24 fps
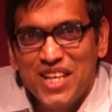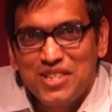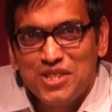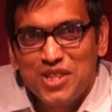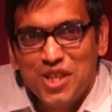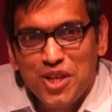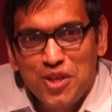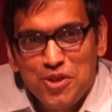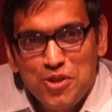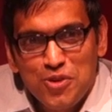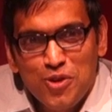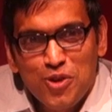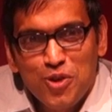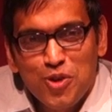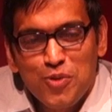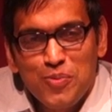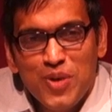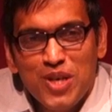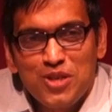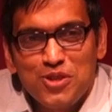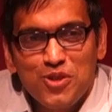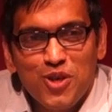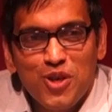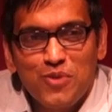That's a Kishore
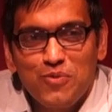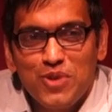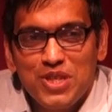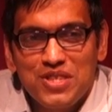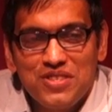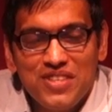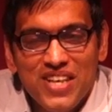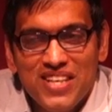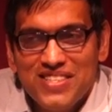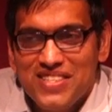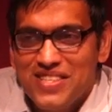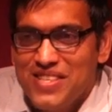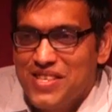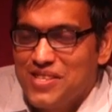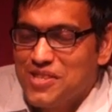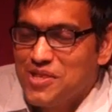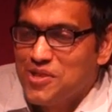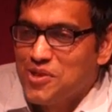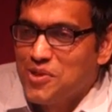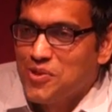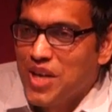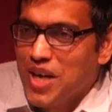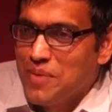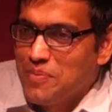Kumar song which translates
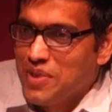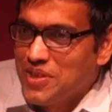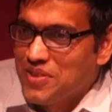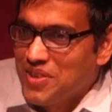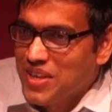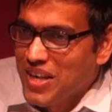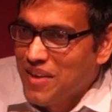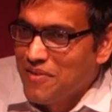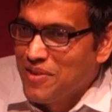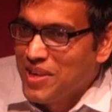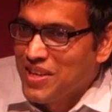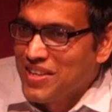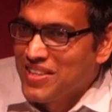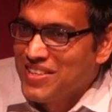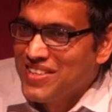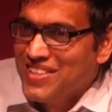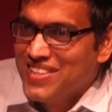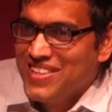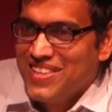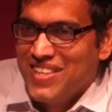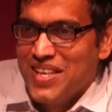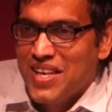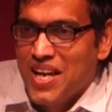into I am a traveler,